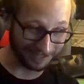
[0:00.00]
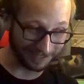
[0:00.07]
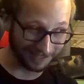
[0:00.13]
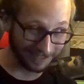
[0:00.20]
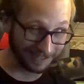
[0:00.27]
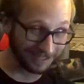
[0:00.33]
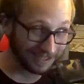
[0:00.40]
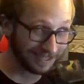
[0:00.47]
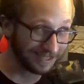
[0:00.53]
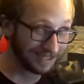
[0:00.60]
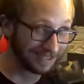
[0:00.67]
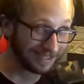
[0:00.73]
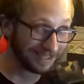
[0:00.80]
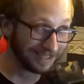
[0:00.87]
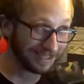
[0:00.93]
Dude said
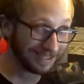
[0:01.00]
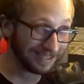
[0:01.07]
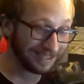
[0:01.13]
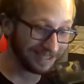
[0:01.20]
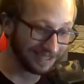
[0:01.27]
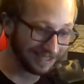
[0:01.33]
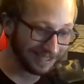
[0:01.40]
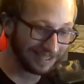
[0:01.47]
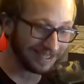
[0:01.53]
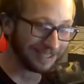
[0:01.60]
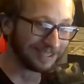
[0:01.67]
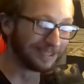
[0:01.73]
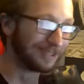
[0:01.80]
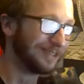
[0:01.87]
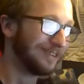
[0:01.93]

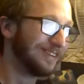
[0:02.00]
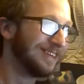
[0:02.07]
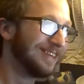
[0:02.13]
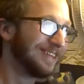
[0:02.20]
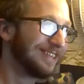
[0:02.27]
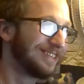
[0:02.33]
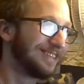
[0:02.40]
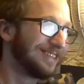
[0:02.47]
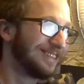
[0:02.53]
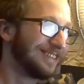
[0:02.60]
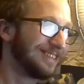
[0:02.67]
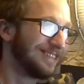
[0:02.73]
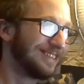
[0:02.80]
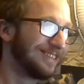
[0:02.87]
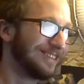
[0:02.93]
I have
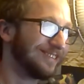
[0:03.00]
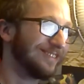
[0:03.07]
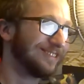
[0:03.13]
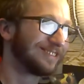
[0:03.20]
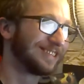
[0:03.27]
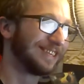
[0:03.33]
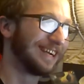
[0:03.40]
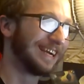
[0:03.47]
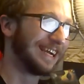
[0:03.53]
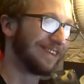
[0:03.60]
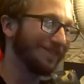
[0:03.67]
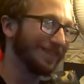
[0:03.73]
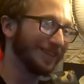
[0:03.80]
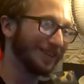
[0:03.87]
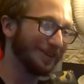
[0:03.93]

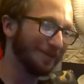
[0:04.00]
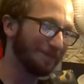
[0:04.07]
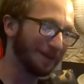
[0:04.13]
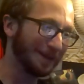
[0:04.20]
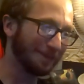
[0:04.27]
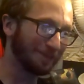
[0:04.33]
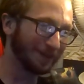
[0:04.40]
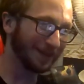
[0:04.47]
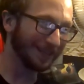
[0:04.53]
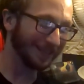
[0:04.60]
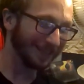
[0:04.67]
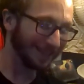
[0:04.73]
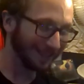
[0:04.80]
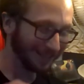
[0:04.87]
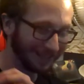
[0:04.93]
to go pee-pee.
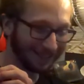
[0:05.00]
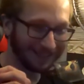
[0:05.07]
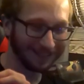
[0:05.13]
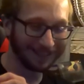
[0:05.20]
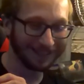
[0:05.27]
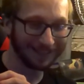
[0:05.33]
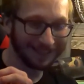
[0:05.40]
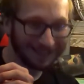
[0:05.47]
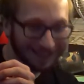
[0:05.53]
Fucking quote of the